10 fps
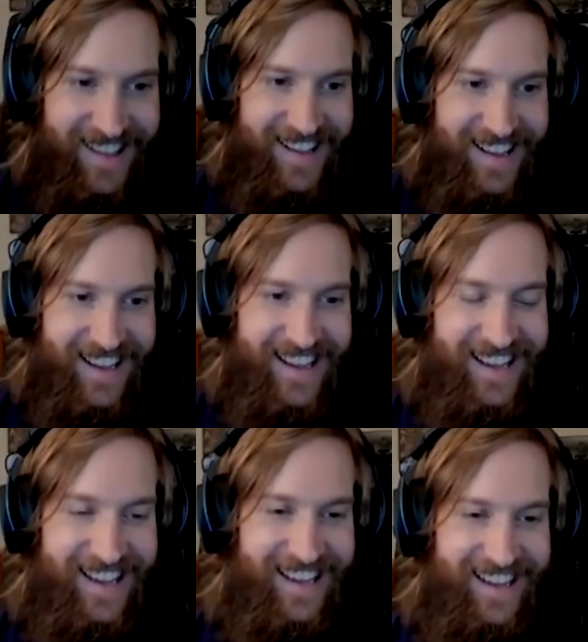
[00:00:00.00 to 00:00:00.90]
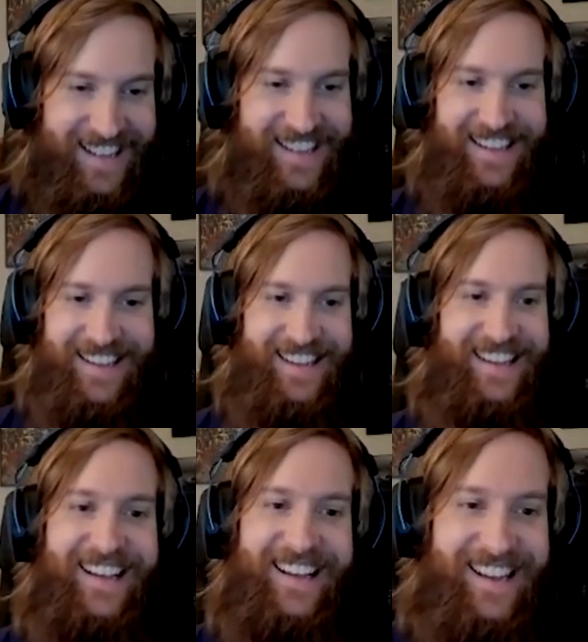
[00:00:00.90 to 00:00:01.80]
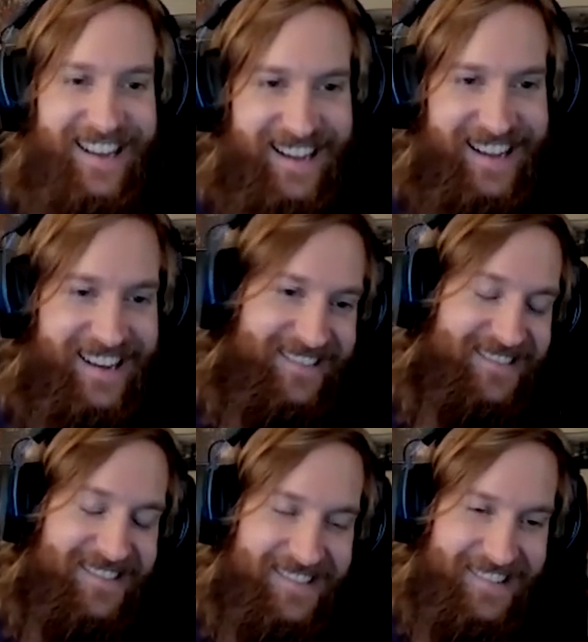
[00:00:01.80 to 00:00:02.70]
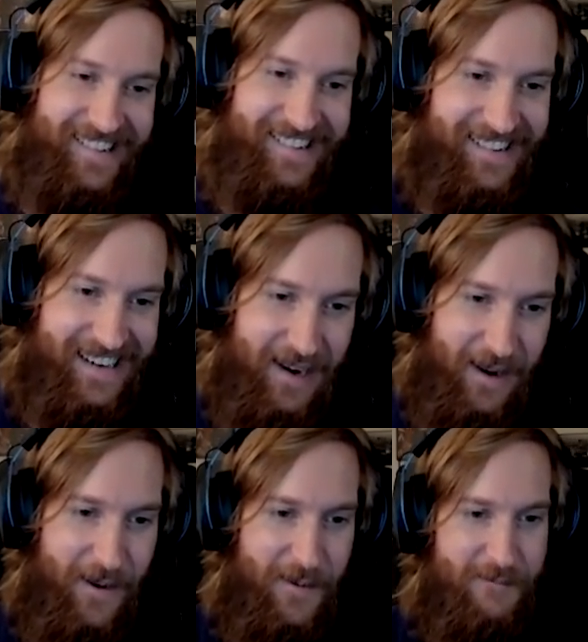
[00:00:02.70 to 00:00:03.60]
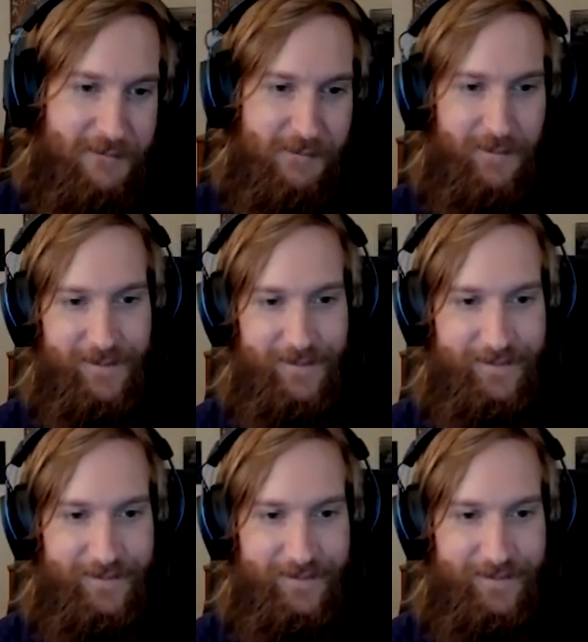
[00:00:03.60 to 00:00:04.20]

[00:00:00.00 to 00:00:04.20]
This person isn't speaking.